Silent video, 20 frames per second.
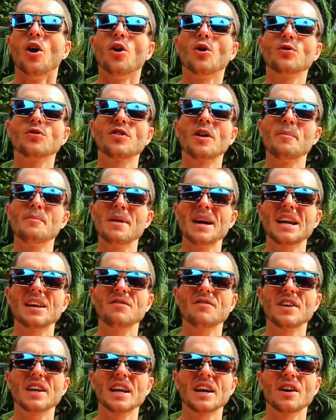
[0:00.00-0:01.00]
Also,
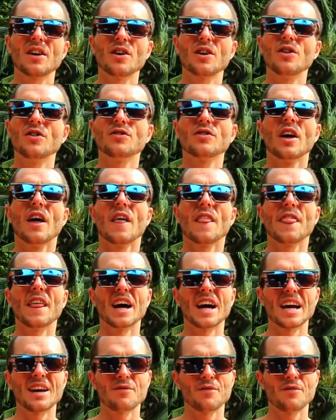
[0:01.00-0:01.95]
many videos that are